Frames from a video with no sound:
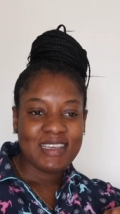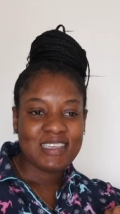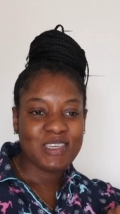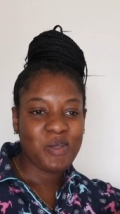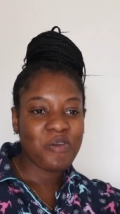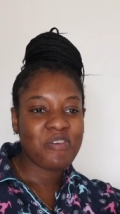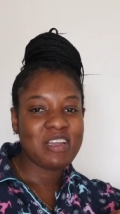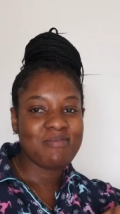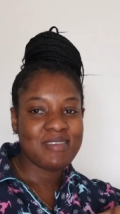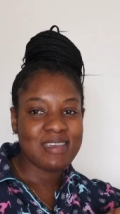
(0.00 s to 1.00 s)
she
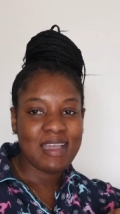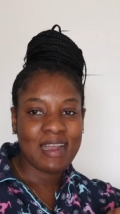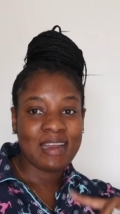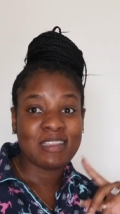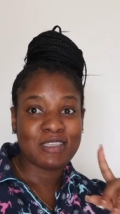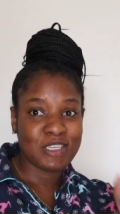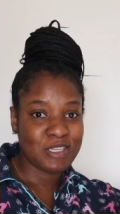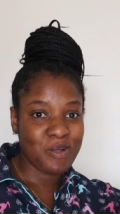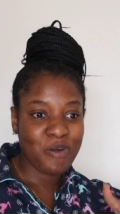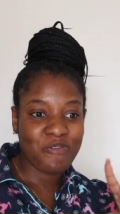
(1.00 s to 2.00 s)
offered me an
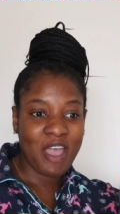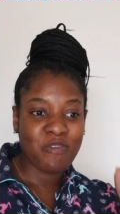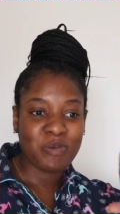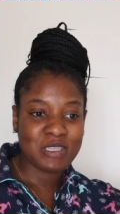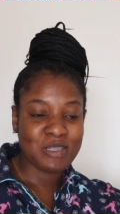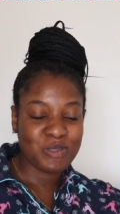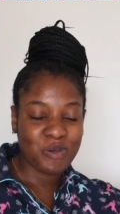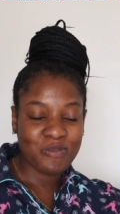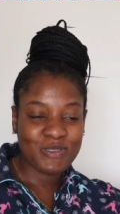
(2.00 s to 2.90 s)
additional 5% off.